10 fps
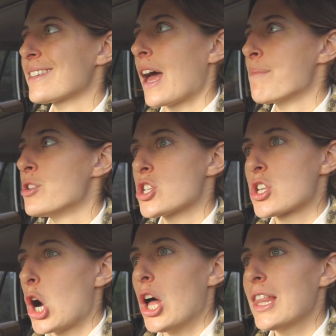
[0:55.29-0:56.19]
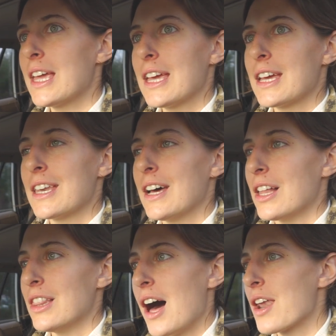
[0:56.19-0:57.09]
I'm just calling in
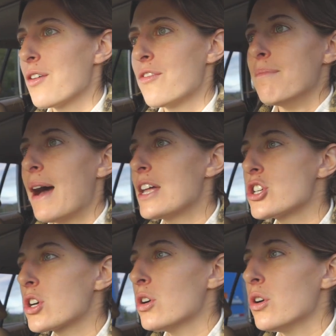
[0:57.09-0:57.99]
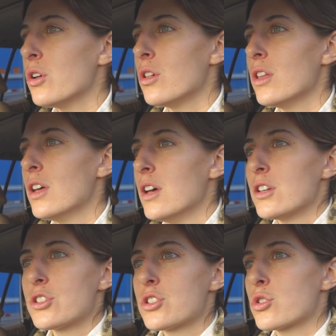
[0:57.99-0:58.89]
a lot of magical,
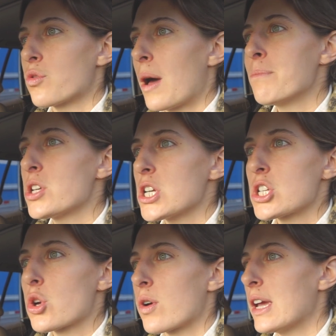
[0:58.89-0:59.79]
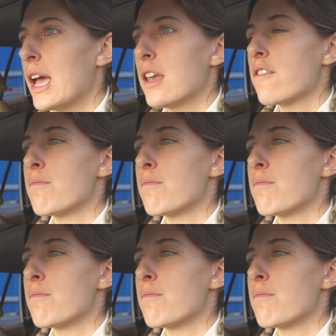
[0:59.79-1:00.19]
scrumptious, creative